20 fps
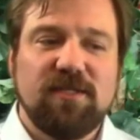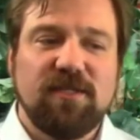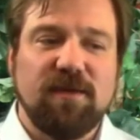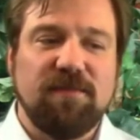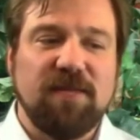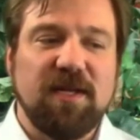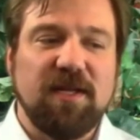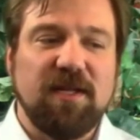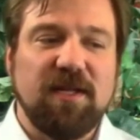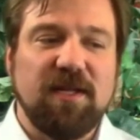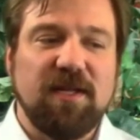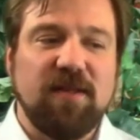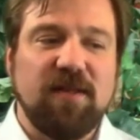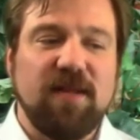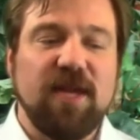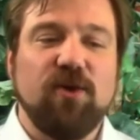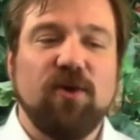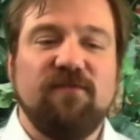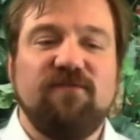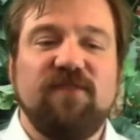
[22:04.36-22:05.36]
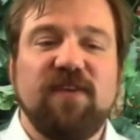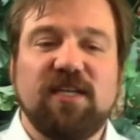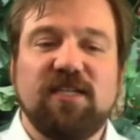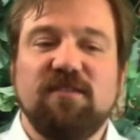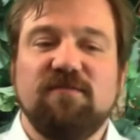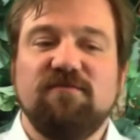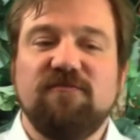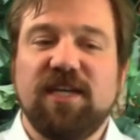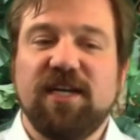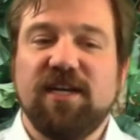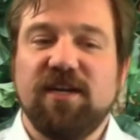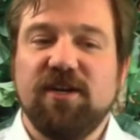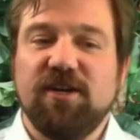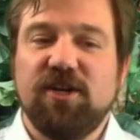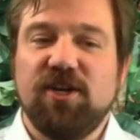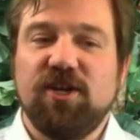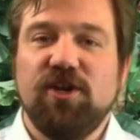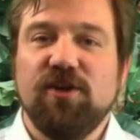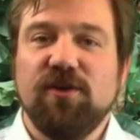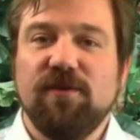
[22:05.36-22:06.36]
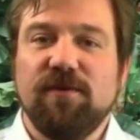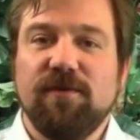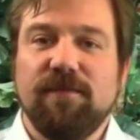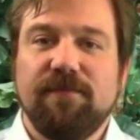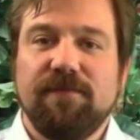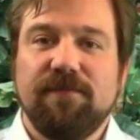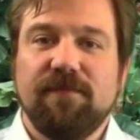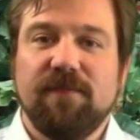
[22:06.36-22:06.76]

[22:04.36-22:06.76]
something like your effective dated queue.